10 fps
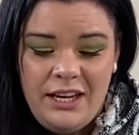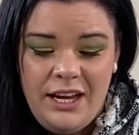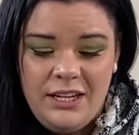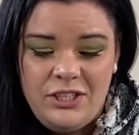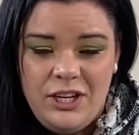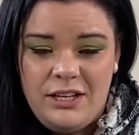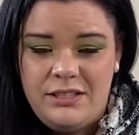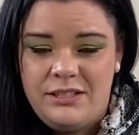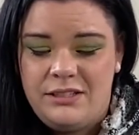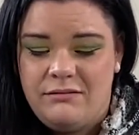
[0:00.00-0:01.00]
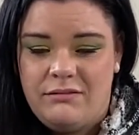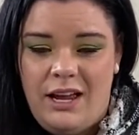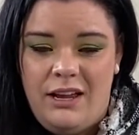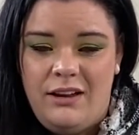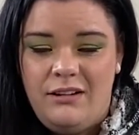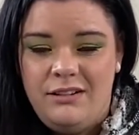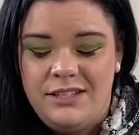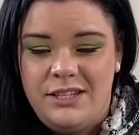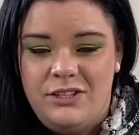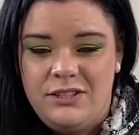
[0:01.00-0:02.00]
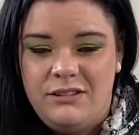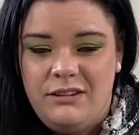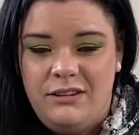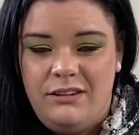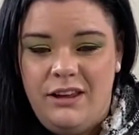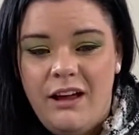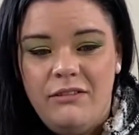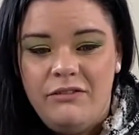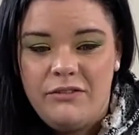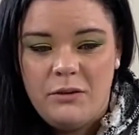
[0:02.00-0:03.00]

I honestly just love the